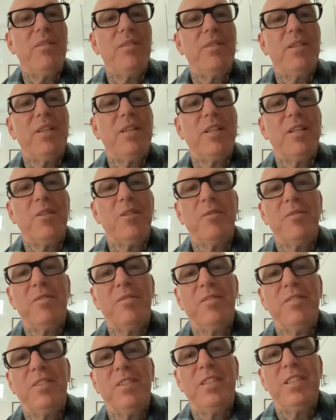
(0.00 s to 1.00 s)
in
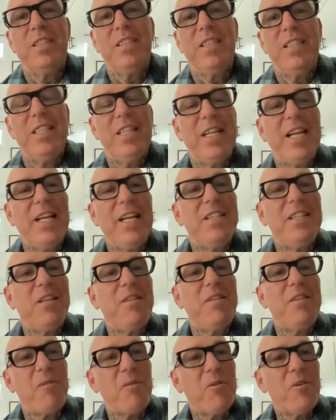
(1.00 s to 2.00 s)
the
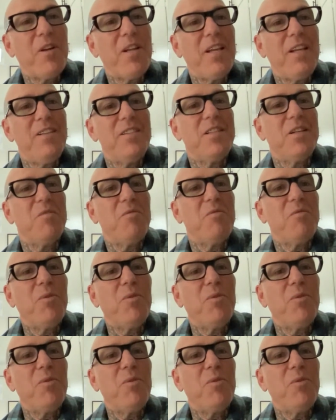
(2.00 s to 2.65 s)
1930s and